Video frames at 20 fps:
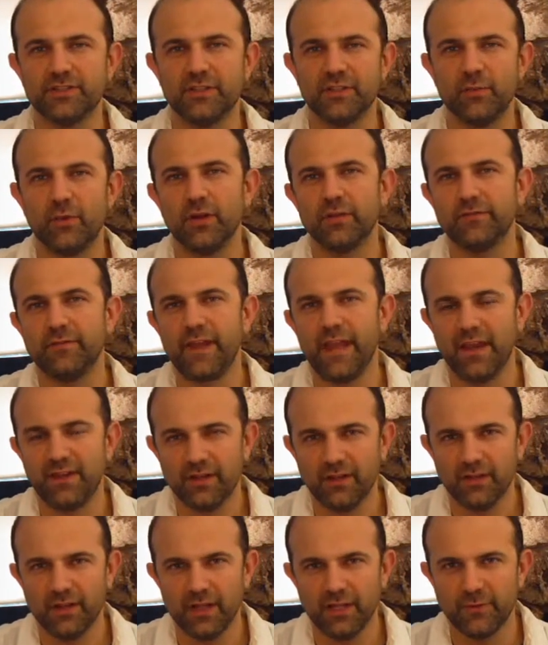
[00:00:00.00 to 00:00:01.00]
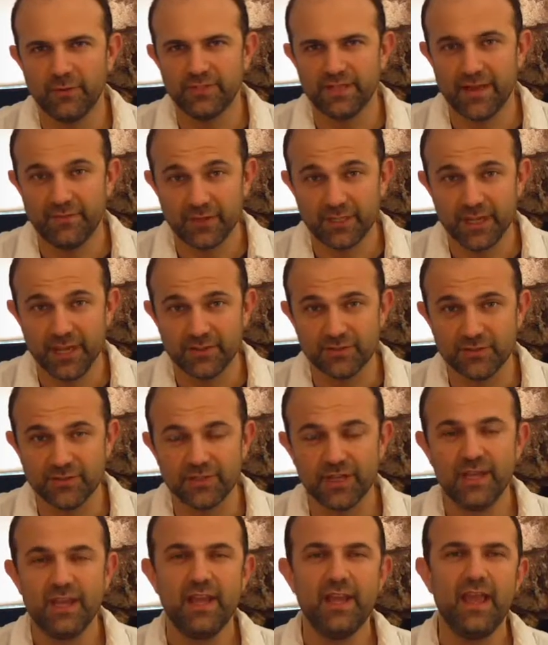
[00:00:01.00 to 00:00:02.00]
They're one of Handheld Hollywood's
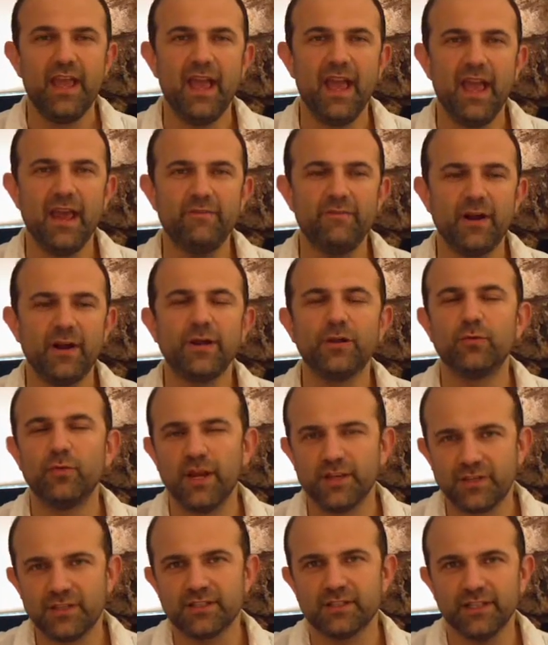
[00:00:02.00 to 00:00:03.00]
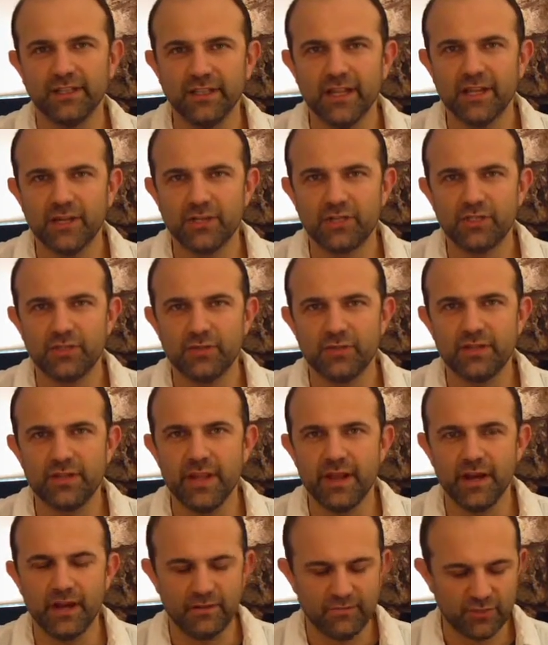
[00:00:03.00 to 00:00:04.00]
advertisers, and very graciously let us shoot
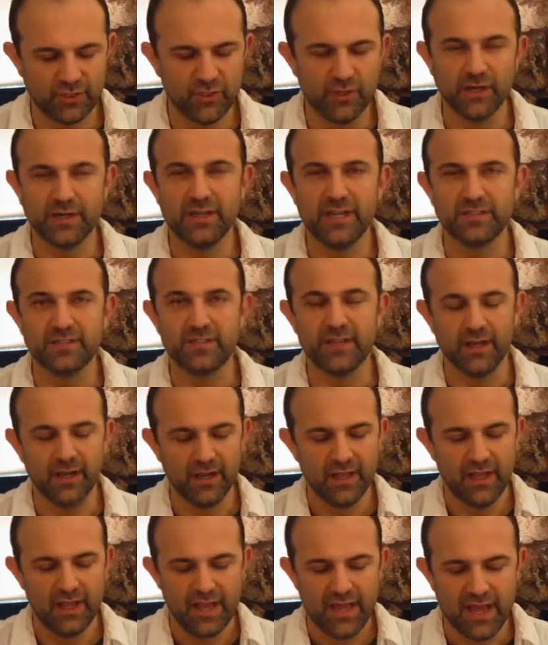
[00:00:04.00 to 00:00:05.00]
our tests there.